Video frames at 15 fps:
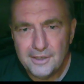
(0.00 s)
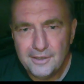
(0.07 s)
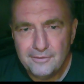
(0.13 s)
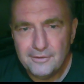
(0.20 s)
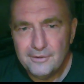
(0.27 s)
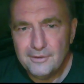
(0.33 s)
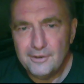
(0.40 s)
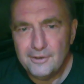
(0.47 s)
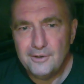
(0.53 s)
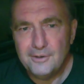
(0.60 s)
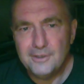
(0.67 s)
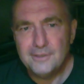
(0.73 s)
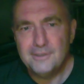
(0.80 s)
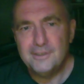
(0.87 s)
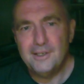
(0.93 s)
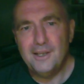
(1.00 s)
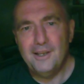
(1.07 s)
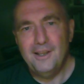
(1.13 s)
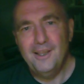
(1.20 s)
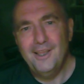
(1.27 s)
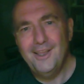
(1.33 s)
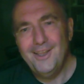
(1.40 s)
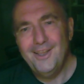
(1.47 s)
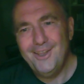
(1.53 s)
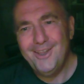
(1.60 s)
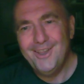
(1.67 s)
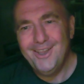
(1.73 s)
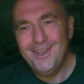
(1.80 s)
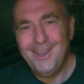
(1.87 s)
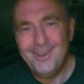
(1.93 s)
even though
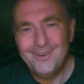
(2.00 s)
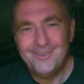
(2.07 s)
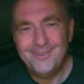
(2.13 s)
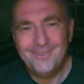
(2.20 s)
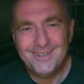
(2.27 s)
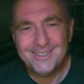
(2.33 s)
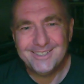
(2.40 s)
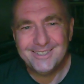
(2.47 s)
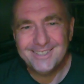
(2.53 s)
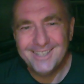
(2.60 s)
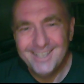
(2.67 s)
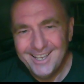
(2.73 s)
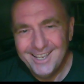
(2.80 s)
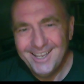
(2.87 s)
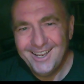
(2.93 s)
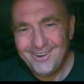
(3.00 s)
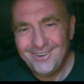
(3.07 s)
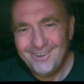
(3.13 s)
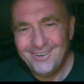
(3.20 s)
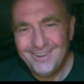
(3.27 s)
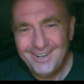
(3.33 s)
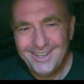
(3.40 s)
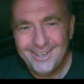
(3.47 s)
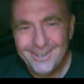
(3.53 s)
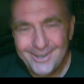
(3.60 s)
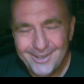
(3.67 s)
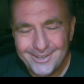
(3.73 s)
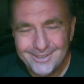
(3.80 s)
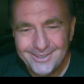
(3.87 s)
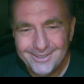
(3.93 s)
it was only in a
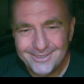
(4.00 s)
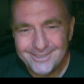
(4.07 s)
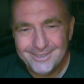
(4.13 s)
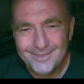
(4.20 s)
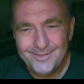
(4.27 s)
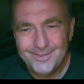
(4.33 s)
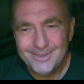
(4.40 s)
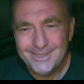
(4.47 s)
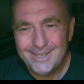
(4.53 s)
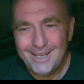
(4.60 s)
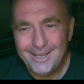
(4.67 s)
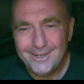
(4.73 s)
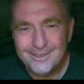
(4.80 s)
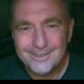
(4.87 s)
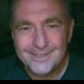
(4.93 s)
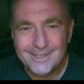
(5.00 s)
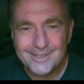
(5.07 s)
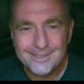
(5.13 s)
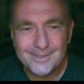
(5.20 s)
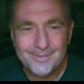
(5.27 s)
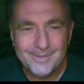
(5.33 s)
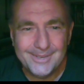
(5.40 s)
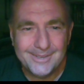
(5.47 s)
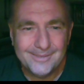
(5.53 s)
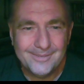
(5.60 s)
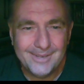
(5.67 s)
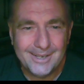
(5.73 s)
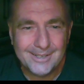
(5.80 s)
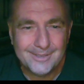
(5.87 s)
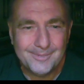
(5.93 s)
simultaneous
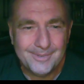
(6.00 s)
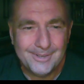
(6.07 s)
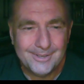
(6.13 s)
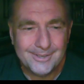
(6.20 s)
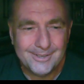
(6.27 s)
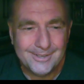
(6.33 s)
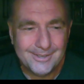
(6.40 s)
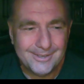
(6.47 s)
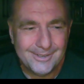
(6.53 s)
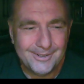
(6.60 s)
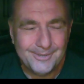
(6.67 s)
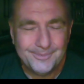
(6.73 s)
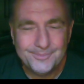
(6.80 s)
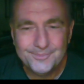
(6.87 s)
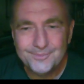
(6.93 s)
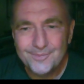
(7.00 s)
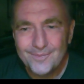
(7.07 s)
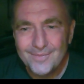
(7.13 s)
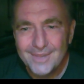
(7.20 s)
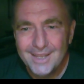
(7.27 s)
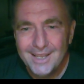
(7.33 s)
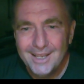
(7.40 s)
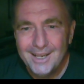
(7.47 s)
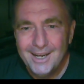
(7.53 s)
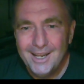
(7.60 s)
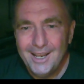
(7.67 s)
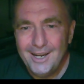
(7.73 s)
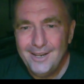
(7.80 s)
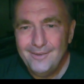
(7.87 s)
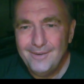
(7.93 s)
expedition. So
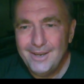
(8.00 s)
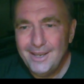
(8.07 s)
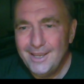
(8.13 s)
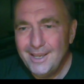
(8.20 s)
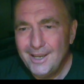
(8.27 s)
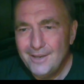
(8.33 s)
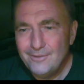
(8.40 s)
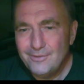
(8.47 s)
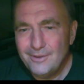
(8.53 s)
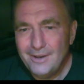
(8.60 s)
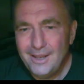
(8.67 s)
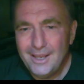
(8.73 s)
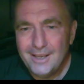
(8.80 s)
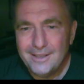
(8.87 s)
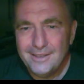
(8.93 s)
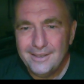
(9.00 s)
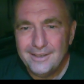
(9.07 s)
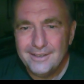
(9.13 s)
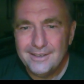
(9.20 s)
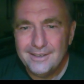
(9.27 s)
anyway, if you liked it,